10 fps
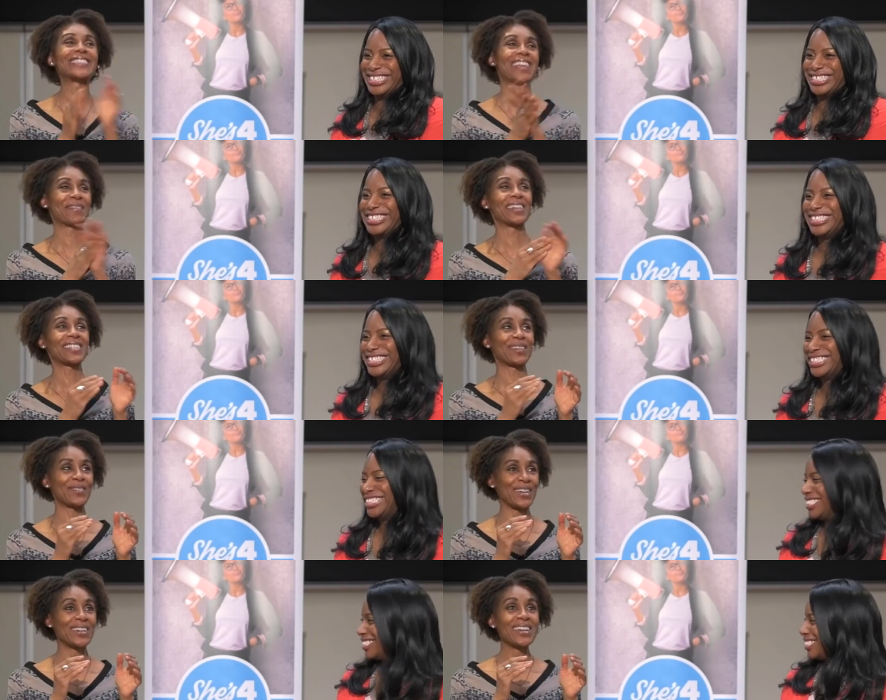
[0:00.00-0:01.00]
Speaker 1: Take myself
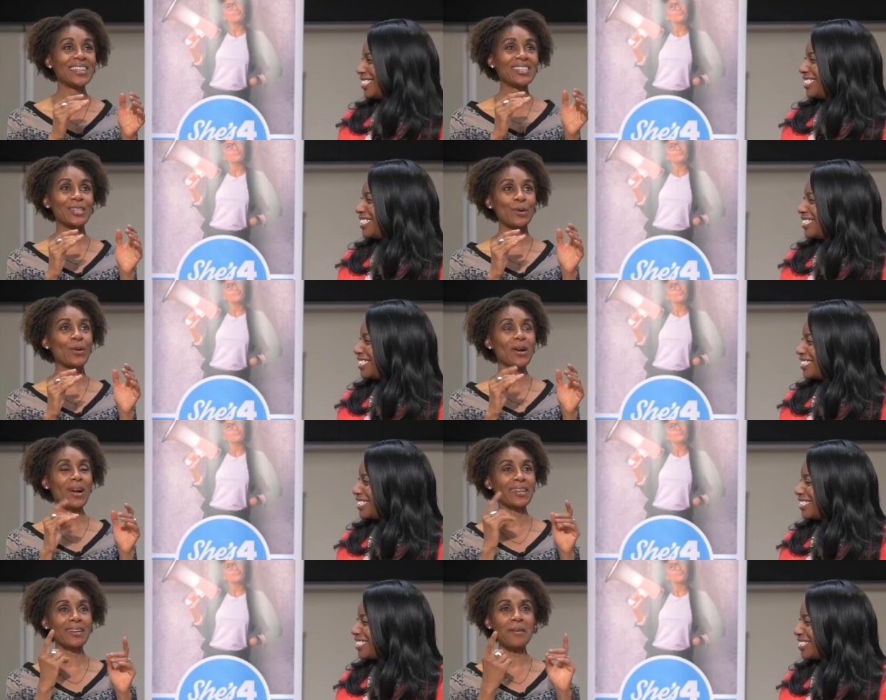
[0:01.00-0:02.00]
here. So
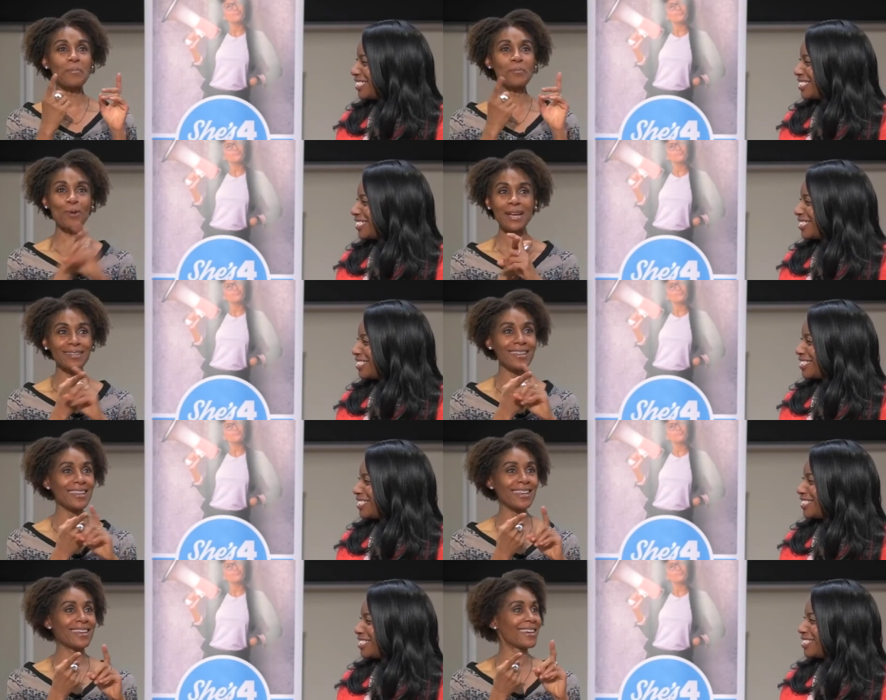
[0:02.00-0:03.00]
I got
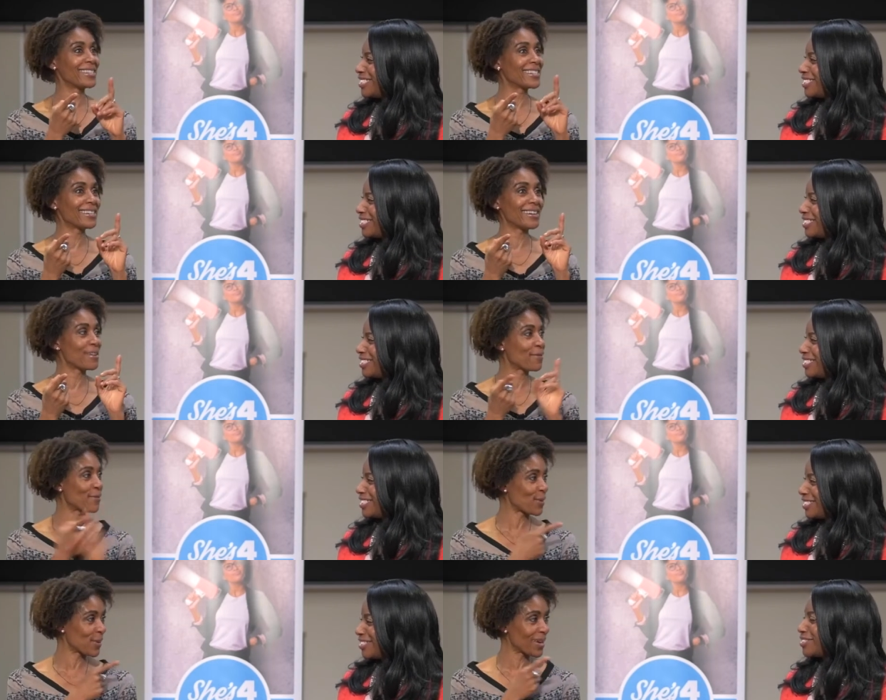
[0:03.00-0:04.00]
pregnant in
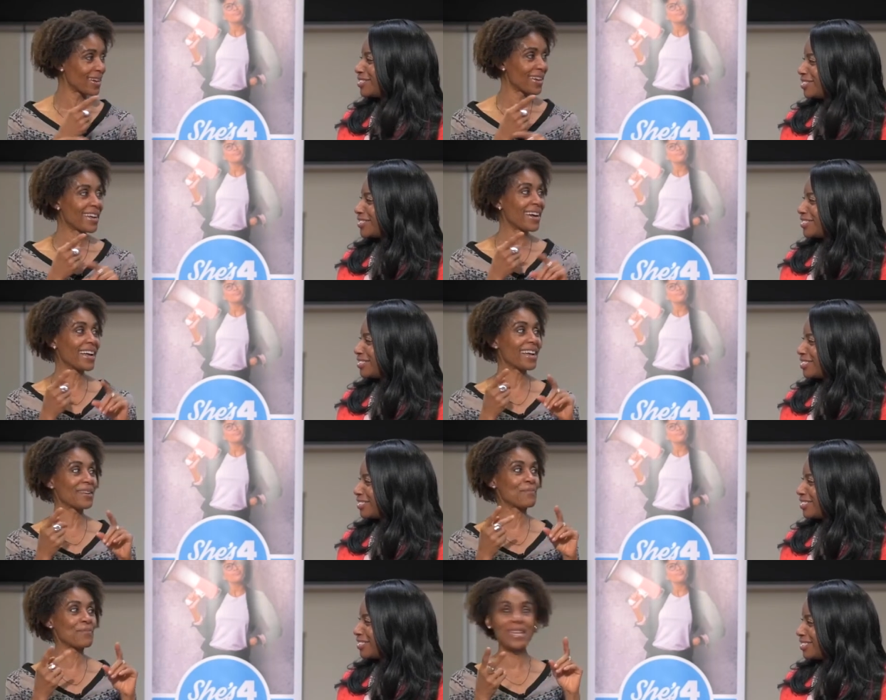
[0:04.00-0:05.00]
1994. I had a
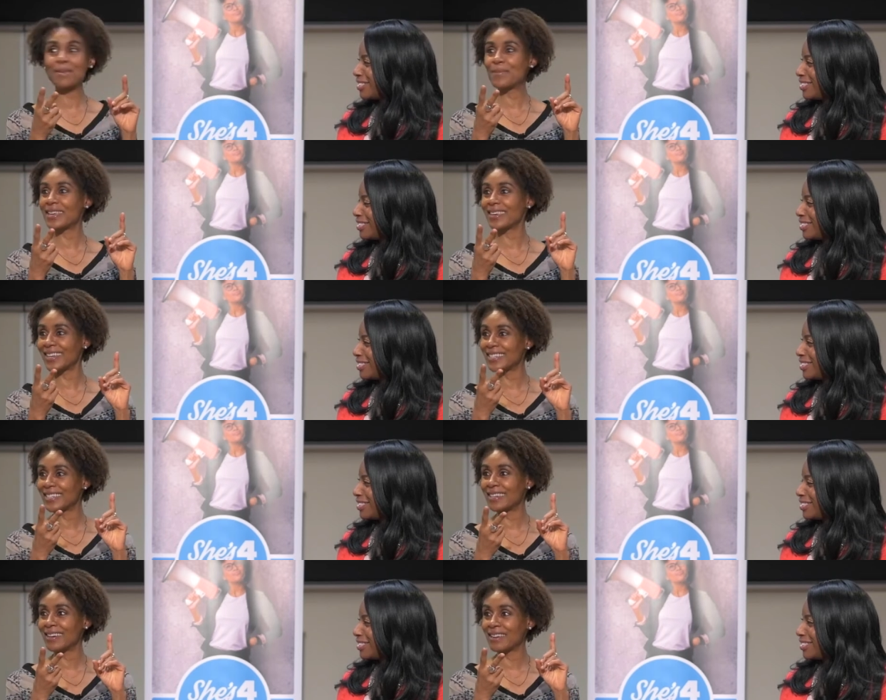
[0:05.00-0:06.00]
baby in
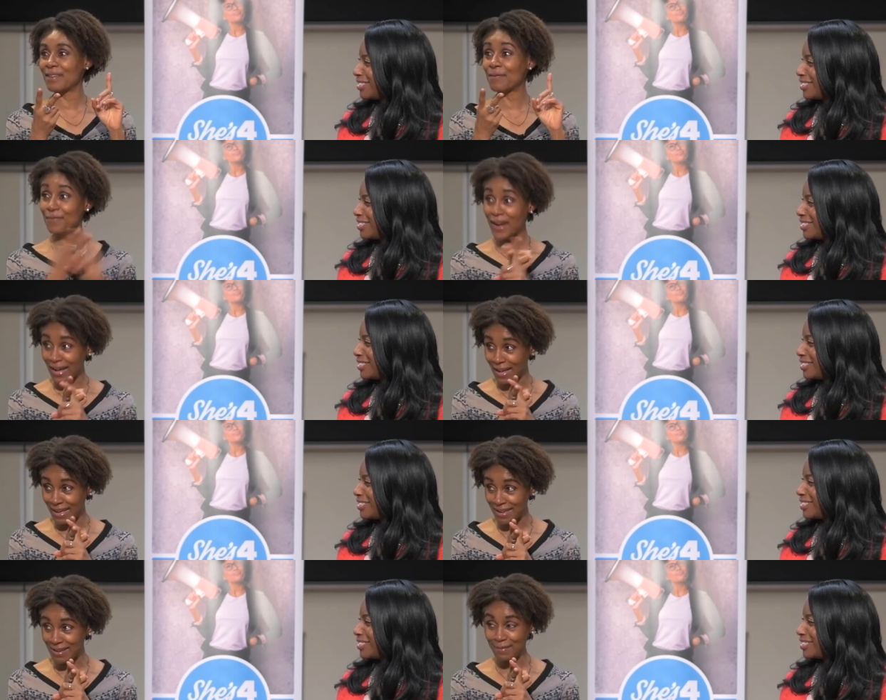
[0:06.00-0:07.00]

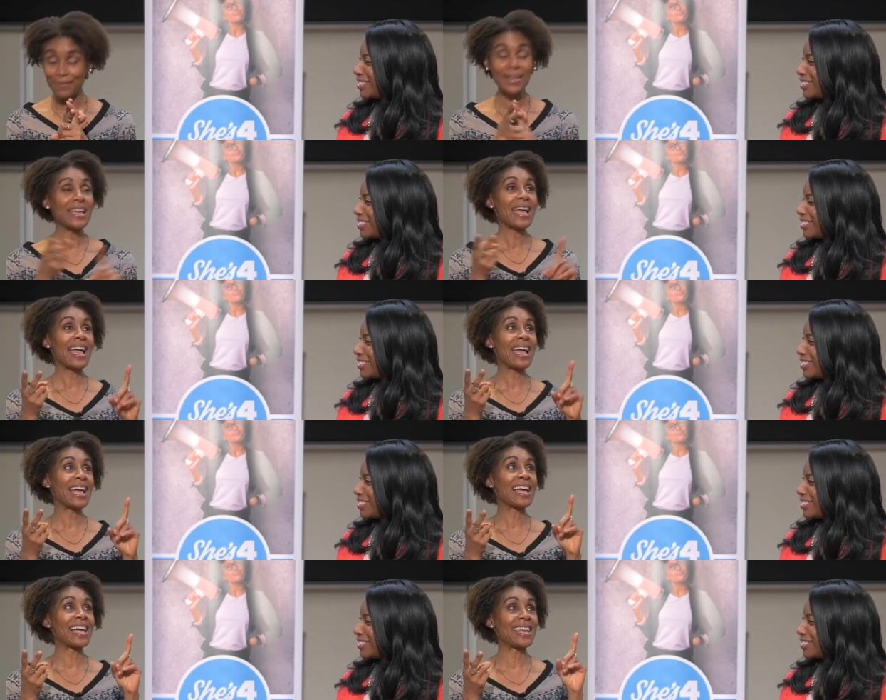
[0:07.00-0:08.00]
1995
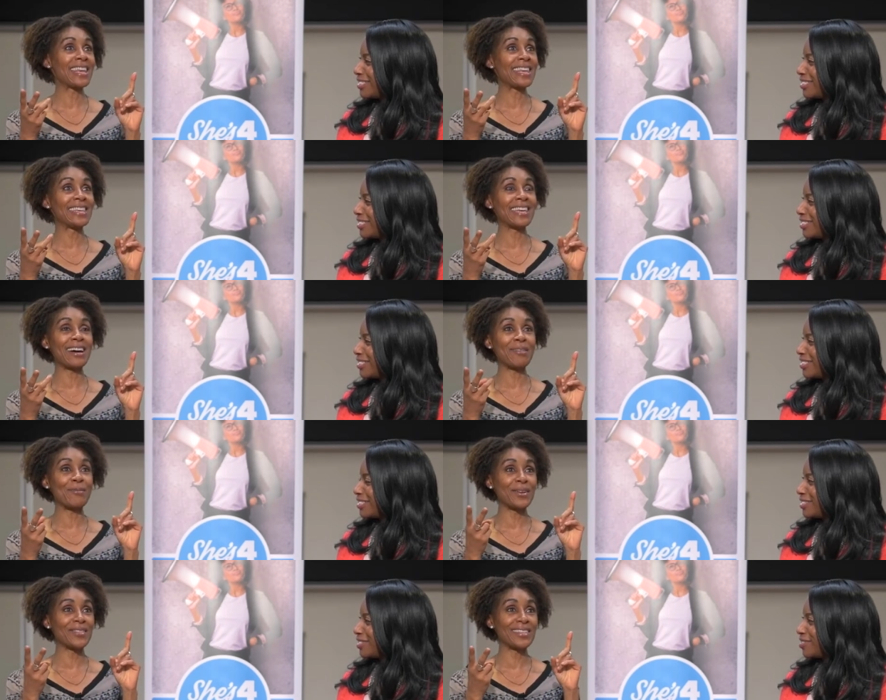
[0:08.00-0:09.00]
and I
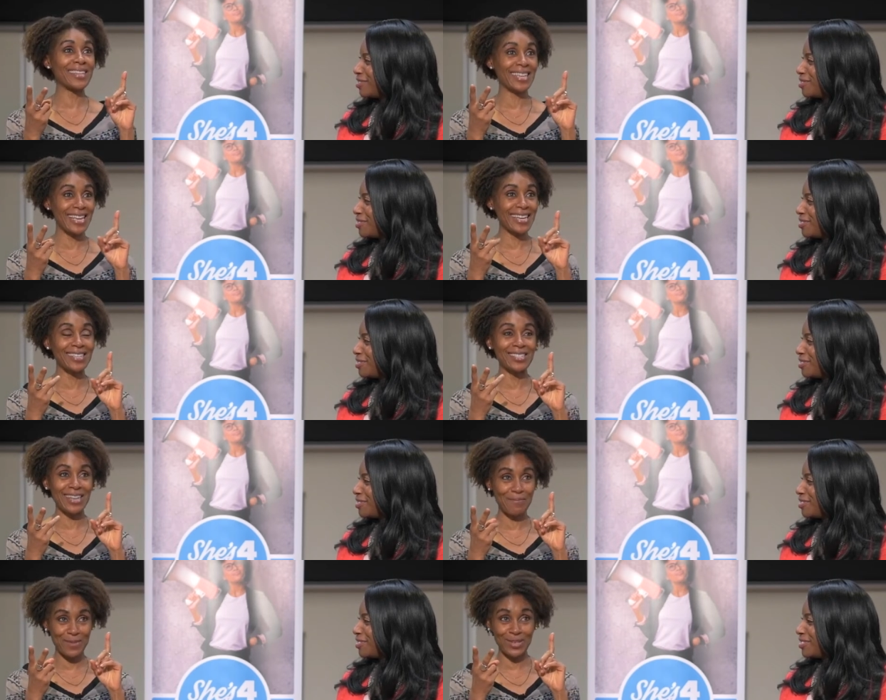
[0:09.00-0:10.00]
won the Canadian
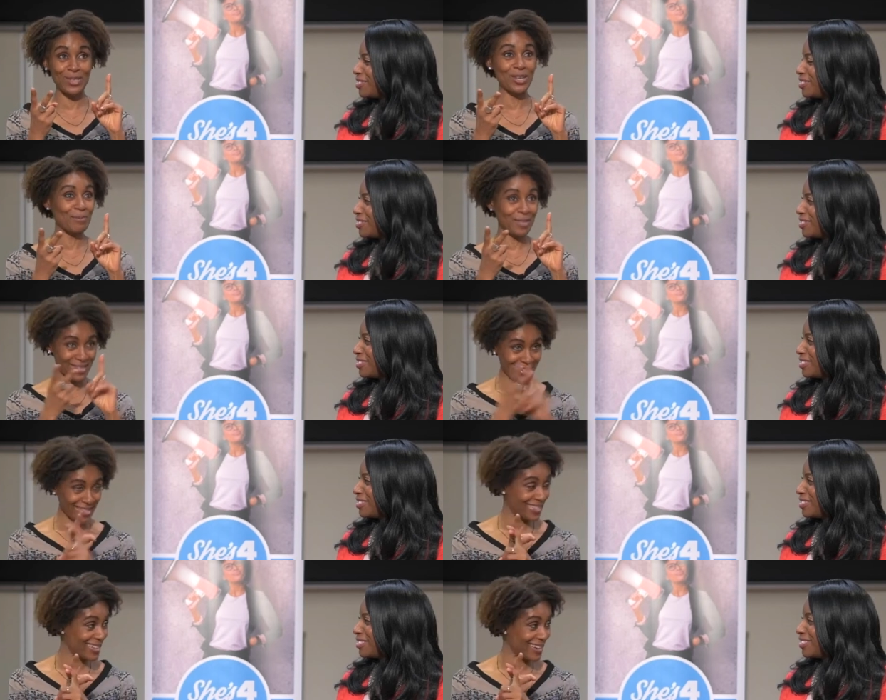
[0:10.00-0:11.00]
Championships in
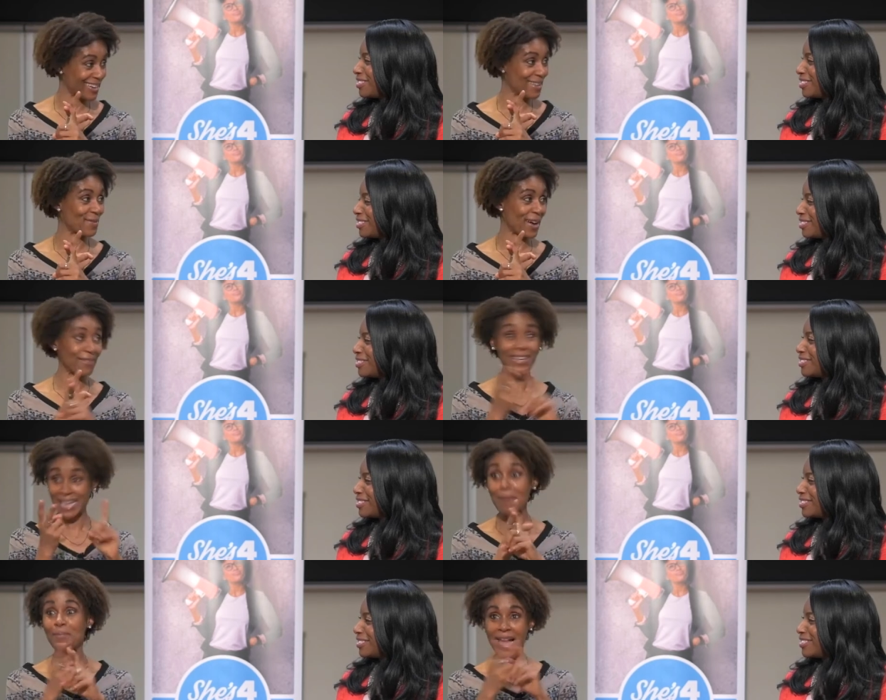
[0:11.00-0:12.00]
1995. I
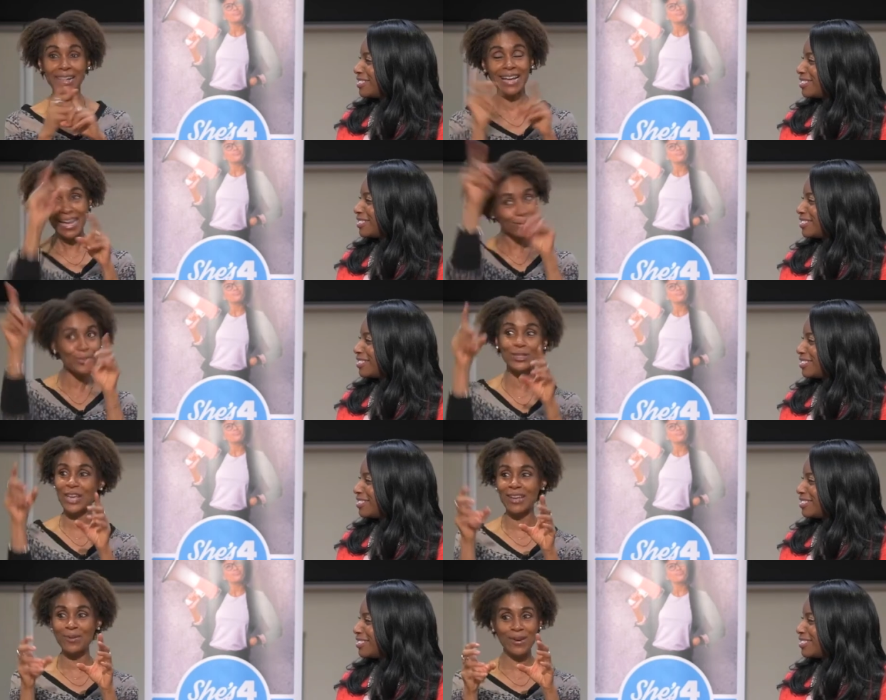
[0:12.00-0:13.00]
came back. I had her in
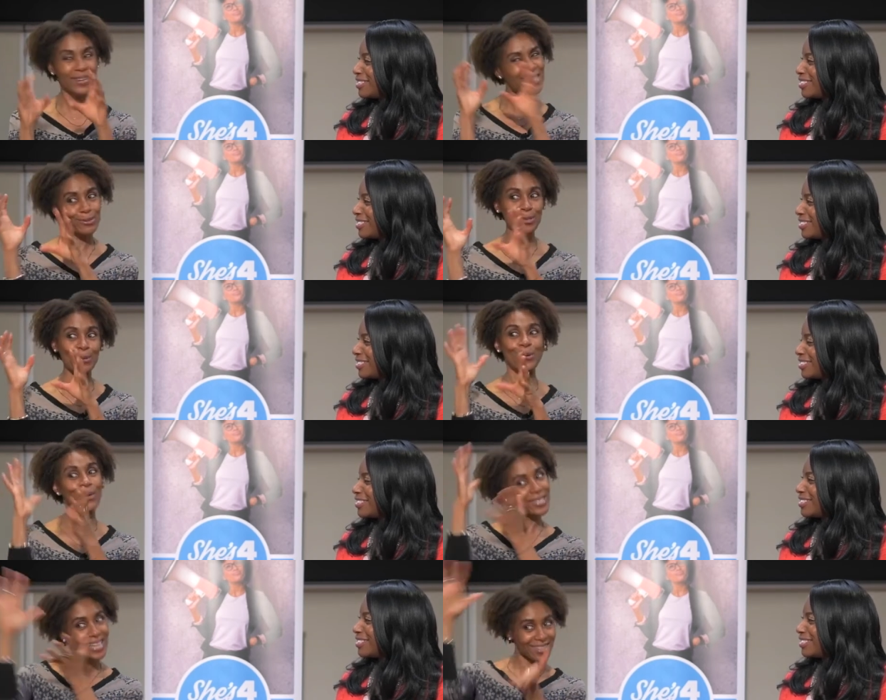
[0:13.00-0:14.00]
January, so it was cool
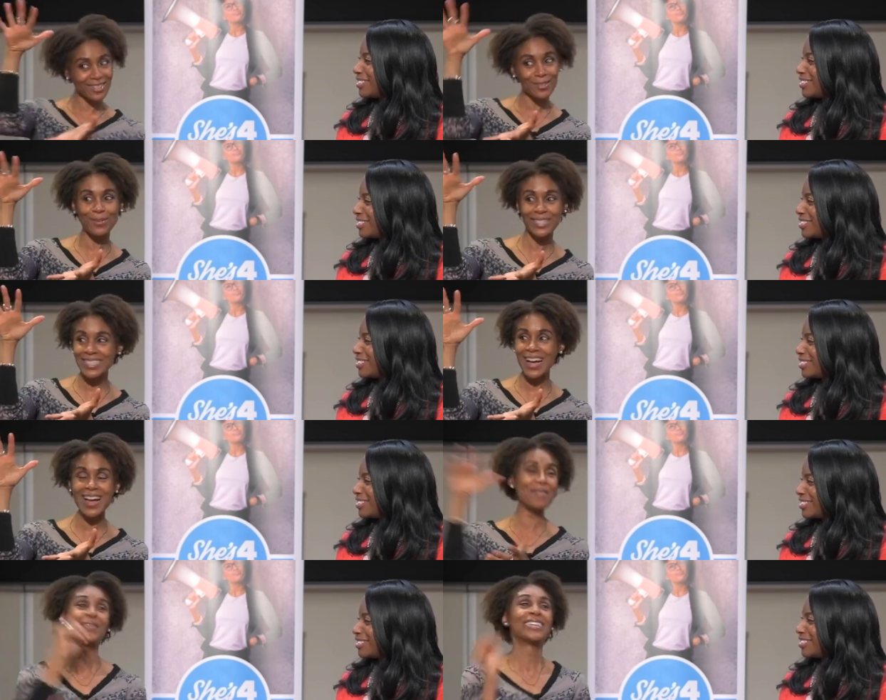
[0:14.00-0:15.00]
because I had a little bit of
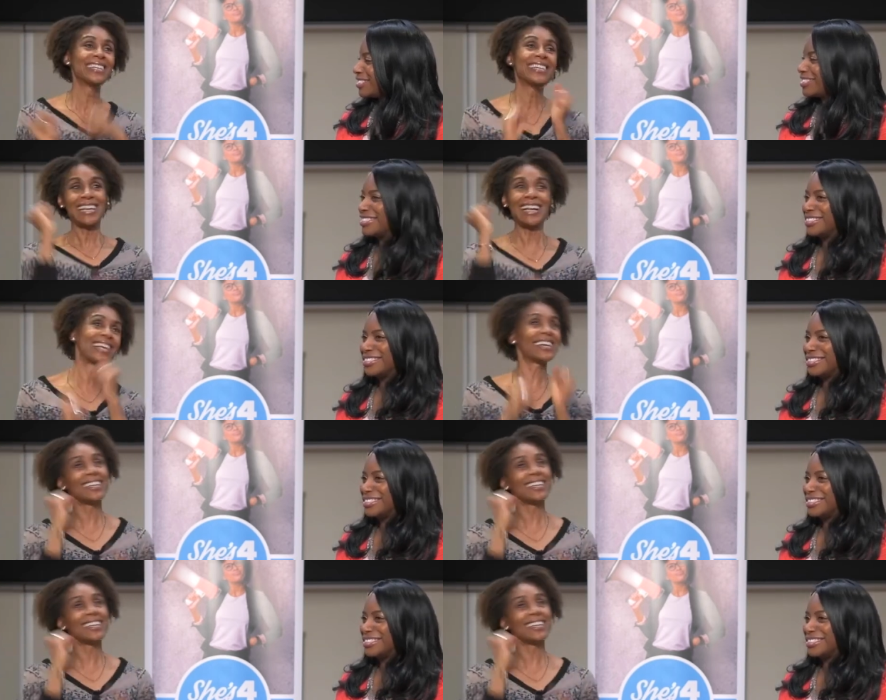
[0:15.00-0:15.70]
time. And